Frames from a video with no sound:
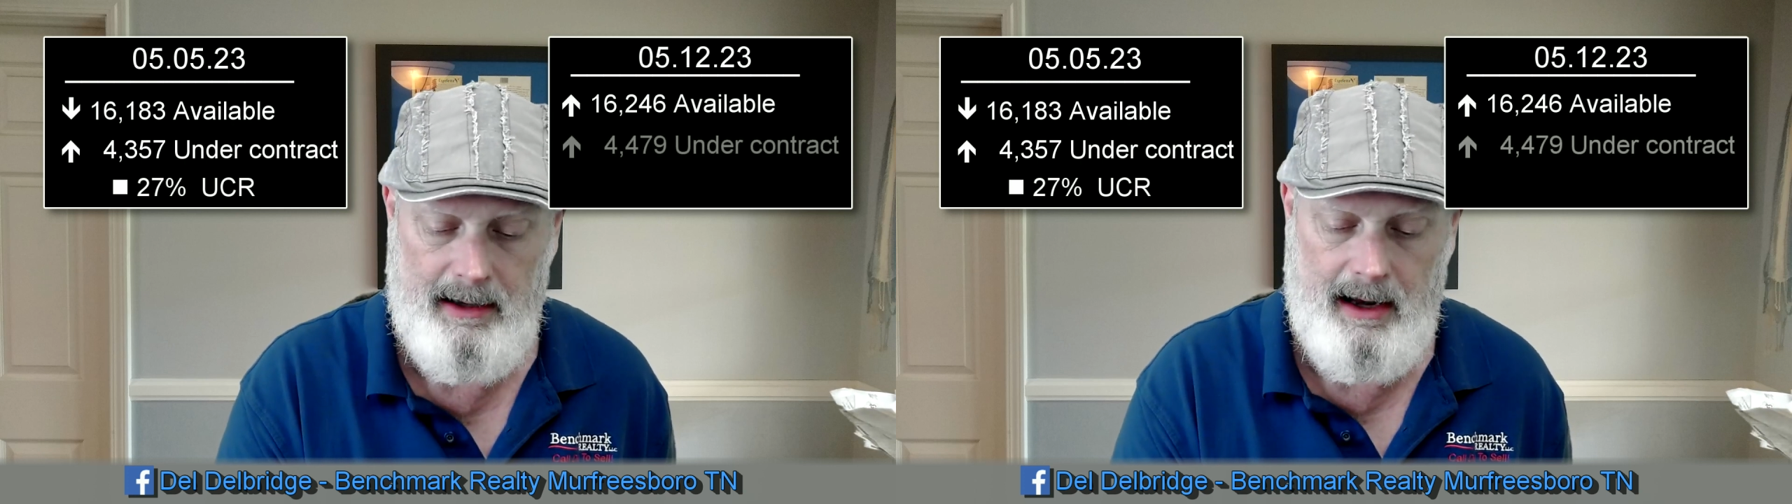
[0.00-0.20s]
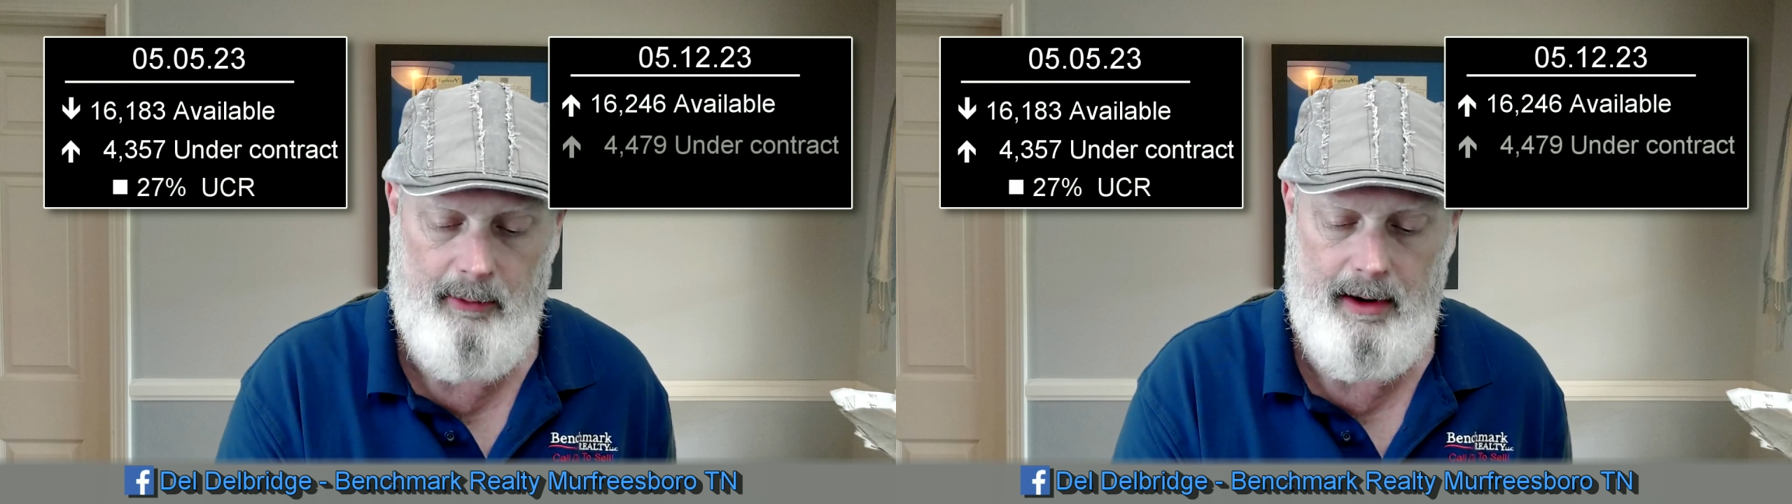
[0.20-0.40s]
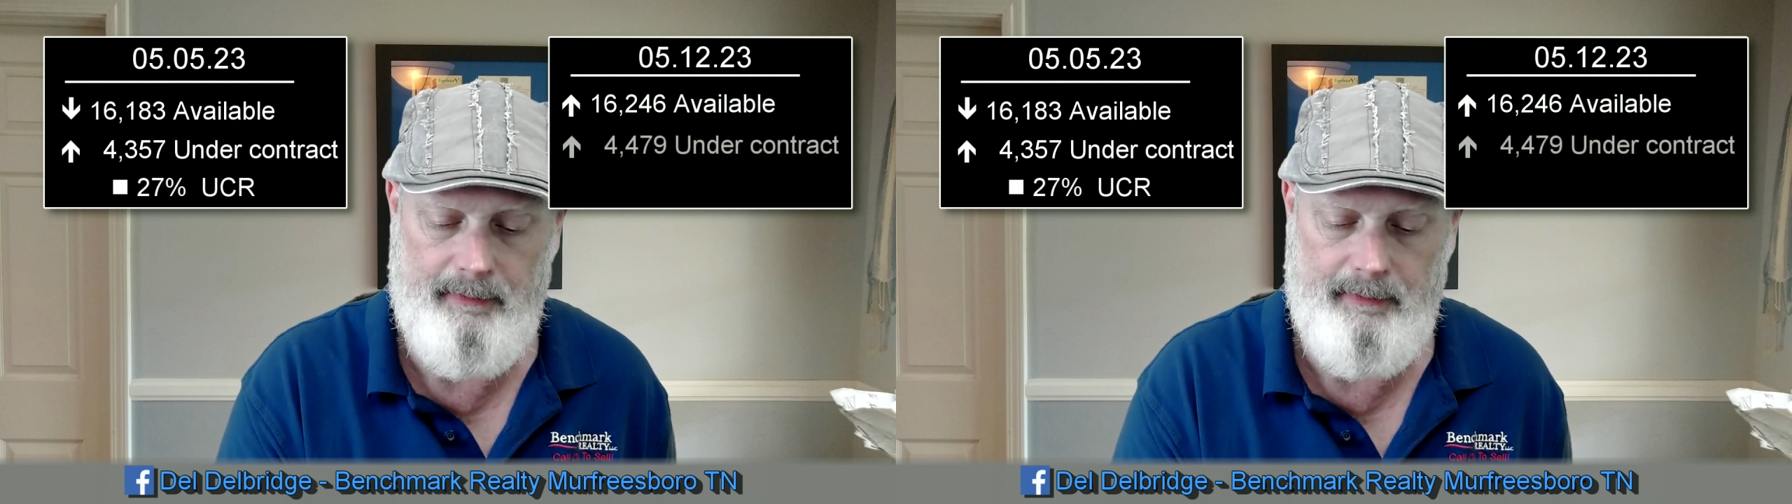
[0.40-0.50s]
and we have